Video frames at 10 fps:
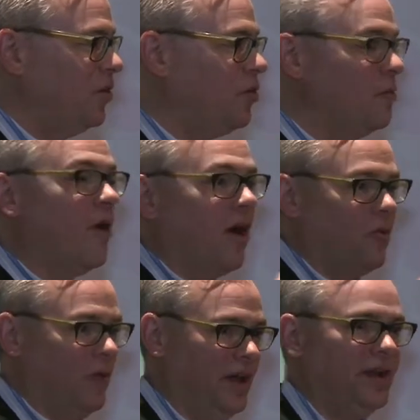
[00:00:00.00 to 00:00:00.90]
who
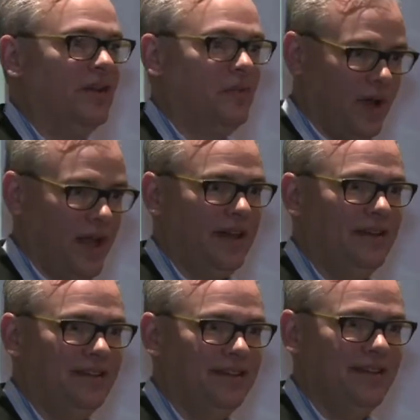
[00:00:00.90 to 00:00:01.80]
bought what and
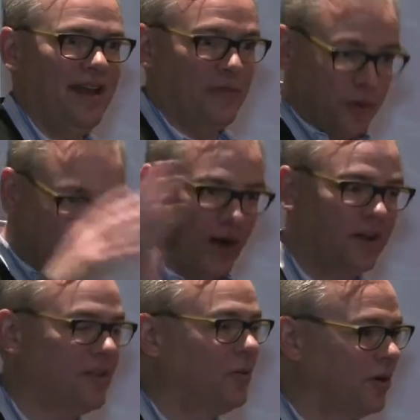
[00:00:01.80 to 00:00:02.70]
when
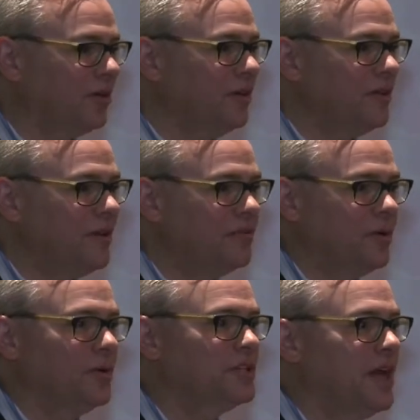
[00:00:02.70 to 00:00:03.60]
everywhere in the world? Of
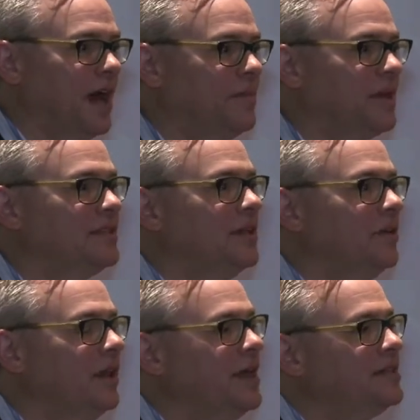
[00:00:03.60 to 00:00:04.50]
course not, because they
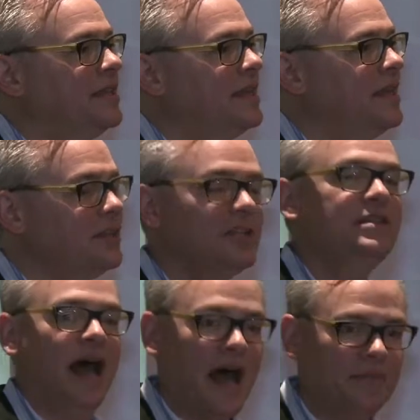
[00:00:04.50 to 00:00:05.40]
realize that that's actually
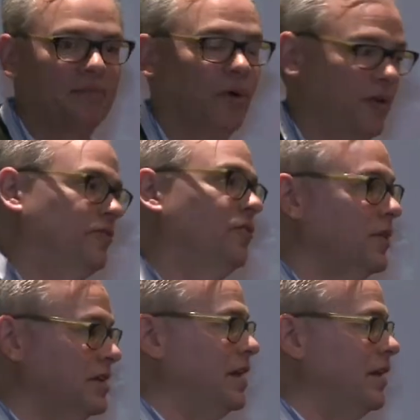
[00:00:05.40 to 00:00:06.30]
not important for
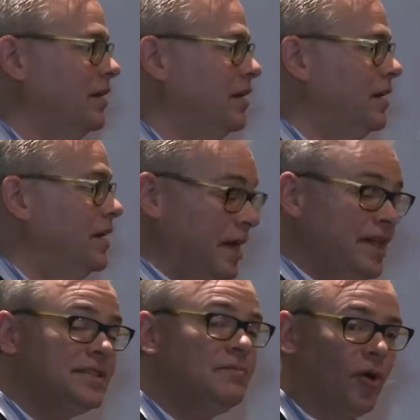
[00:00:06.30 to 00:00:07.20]
retail. It
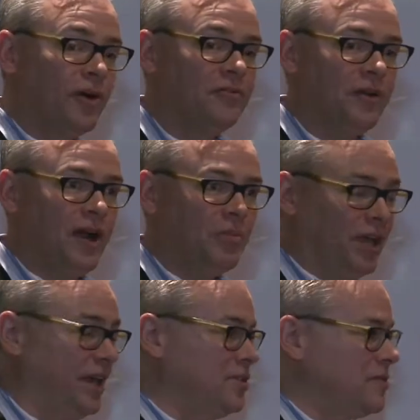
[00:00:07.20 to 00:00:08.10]
is important for
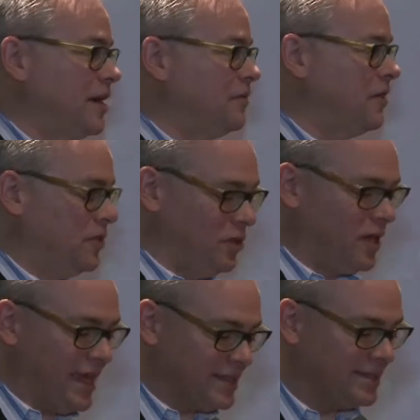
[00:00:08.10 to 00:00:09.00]
airplanes, right? If you
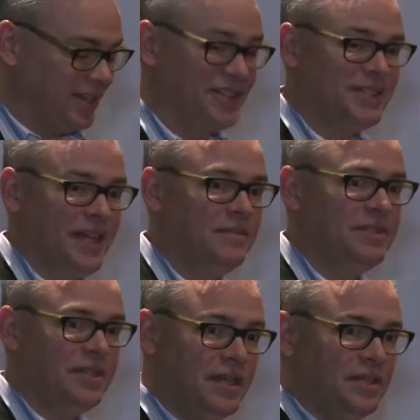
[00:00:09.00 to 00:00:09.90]
can't sell the same
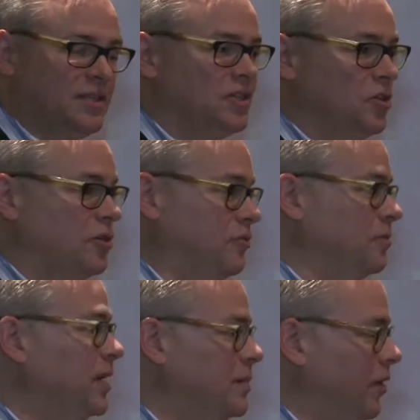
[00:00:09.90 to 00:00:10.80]
seat to two
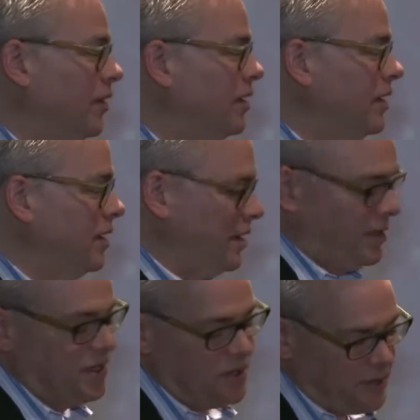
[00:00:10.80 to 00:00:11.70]
different people,
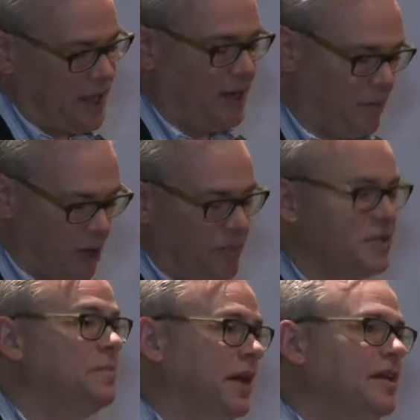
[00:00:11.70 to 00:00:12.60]
unless you do that on
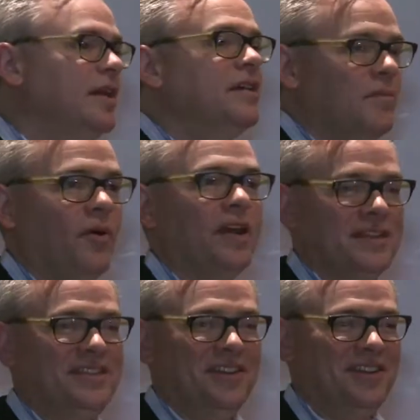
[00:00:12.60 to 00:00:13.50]
purpose. But the point
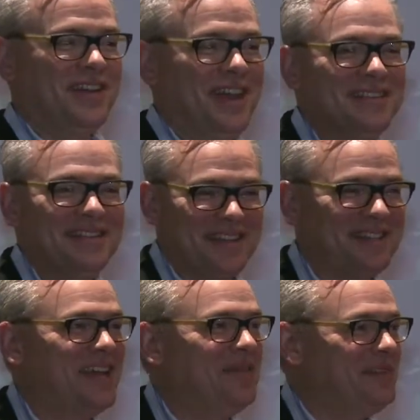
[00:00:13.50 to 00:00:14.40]
is, you can't sell the
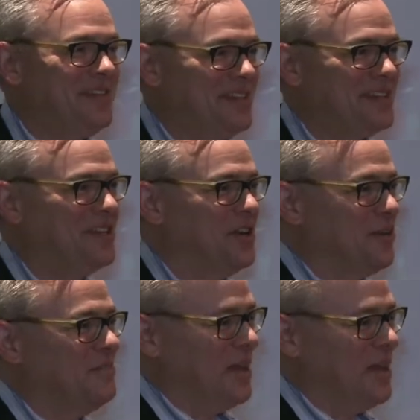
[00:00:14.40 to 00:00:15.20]
same seat to two different